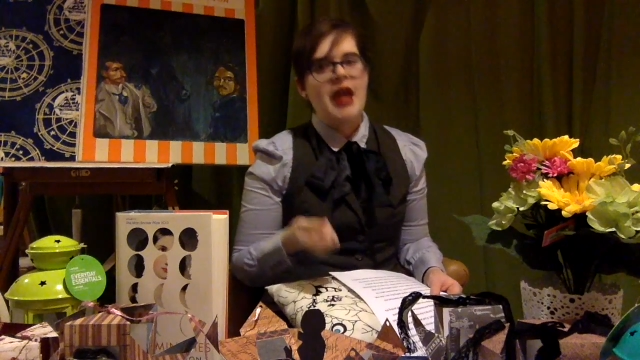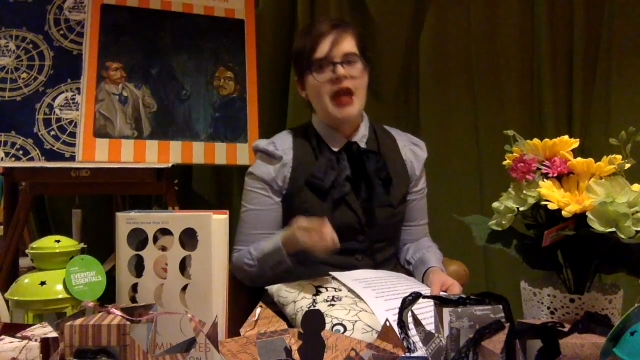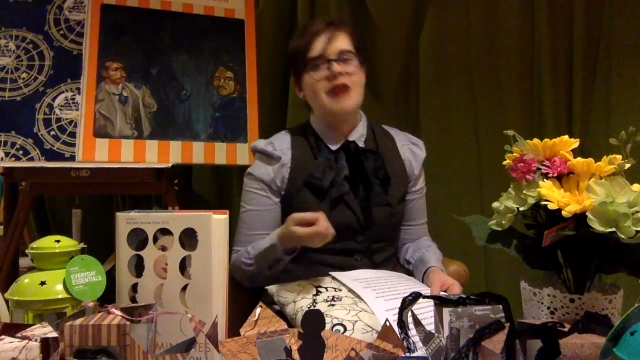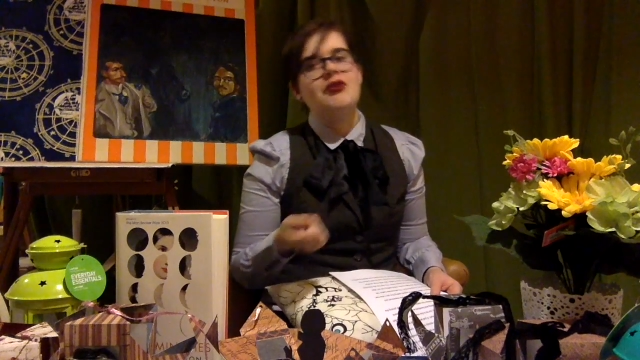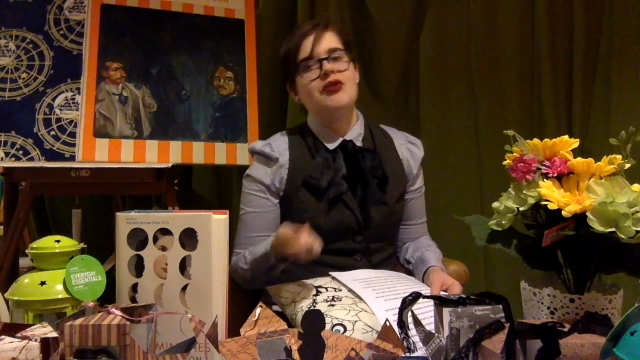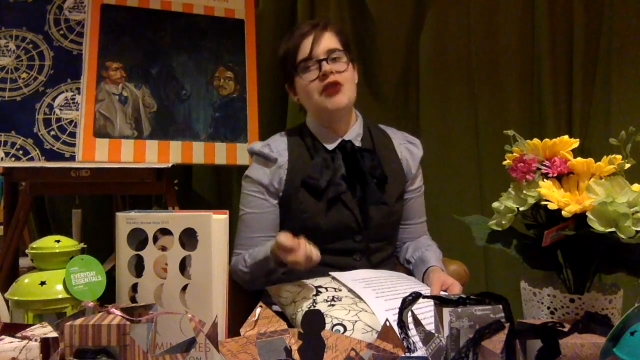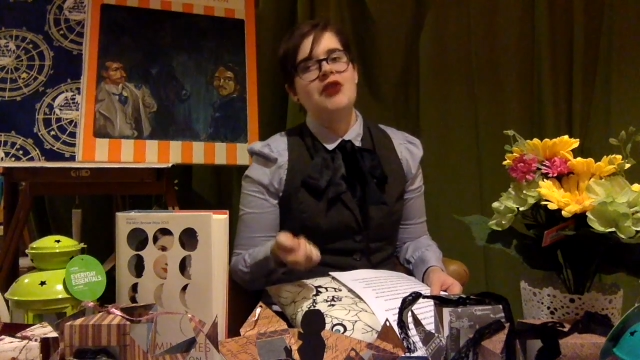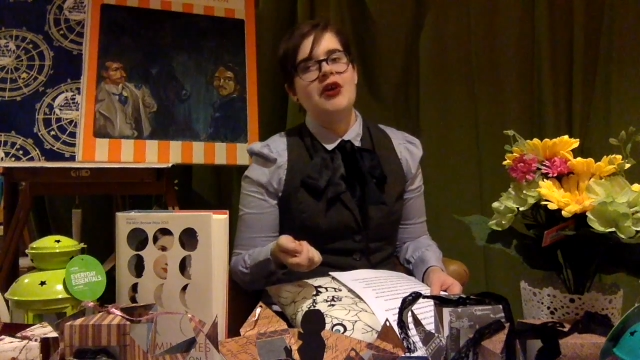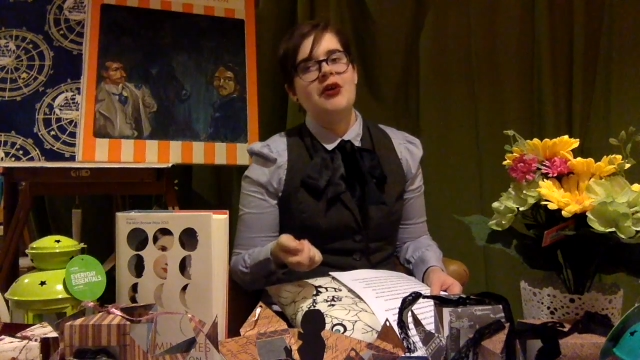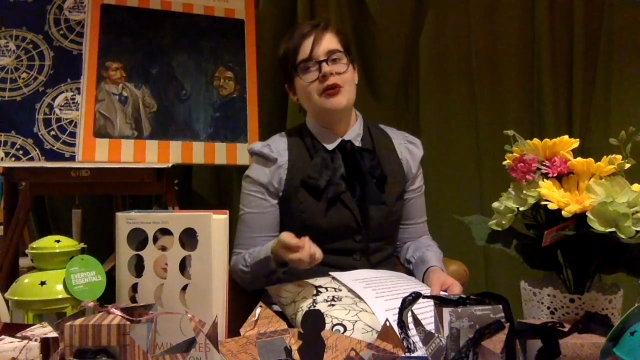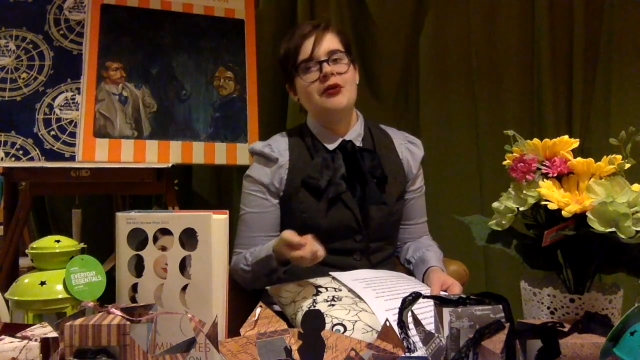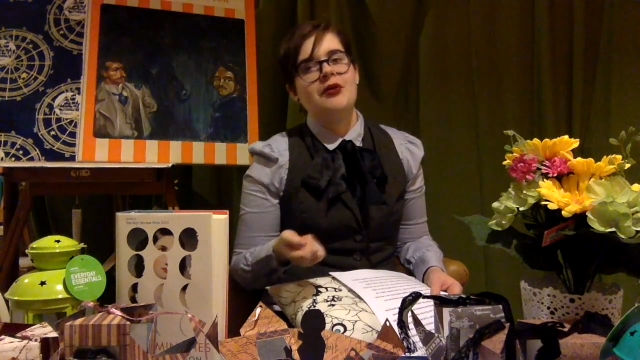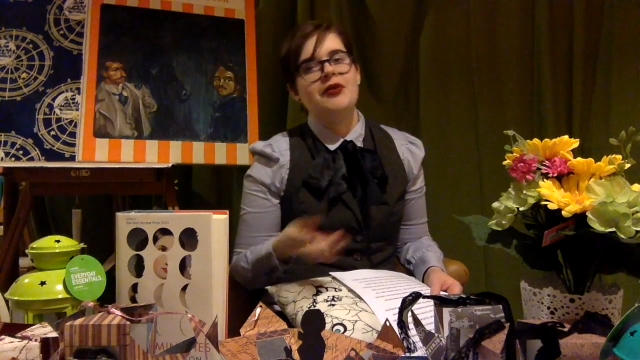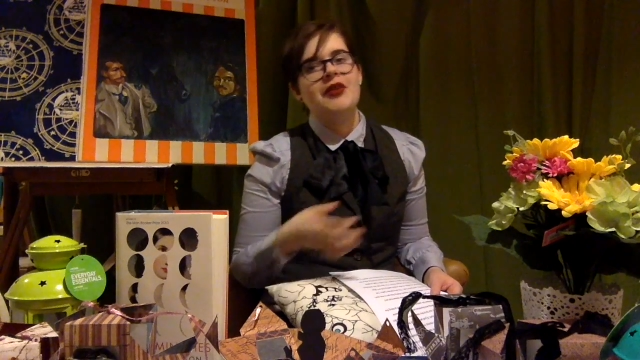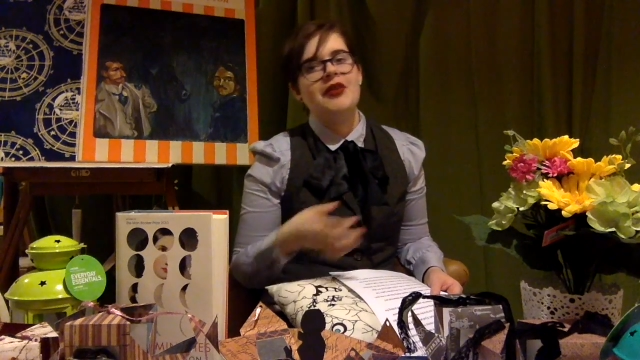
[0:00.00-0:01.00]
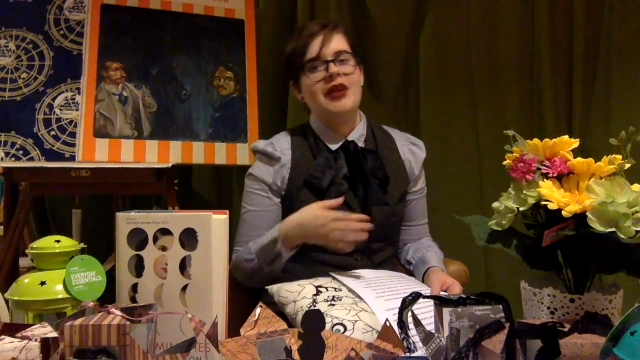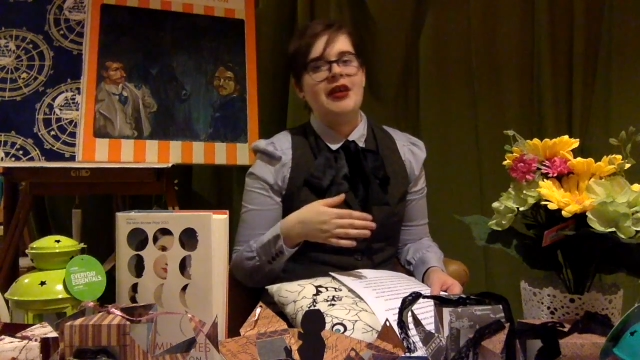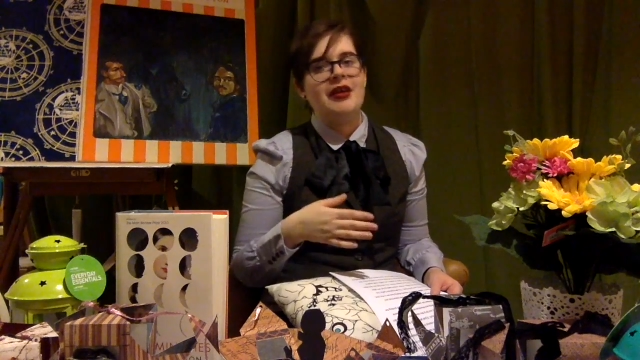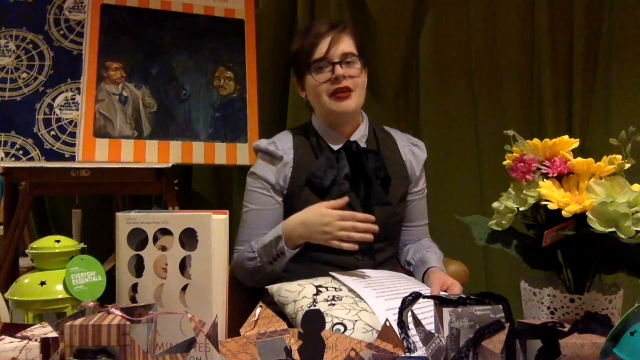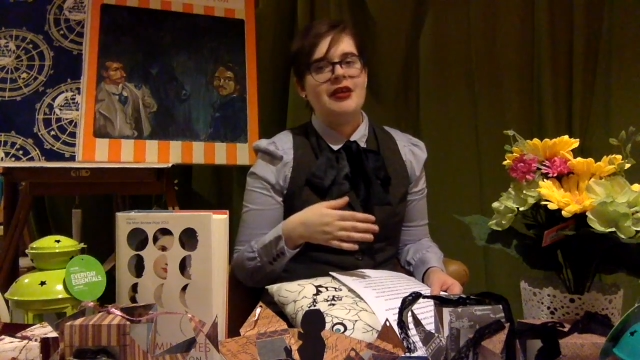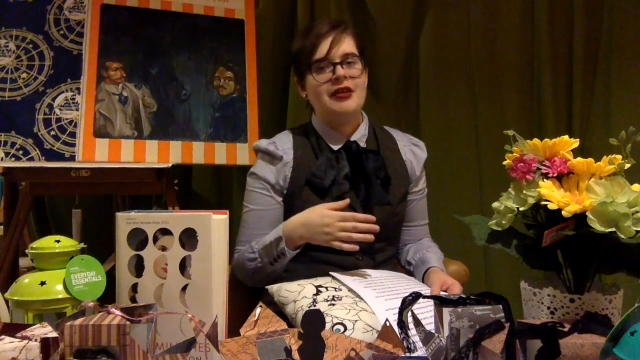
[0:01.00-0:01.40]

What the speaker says: and so the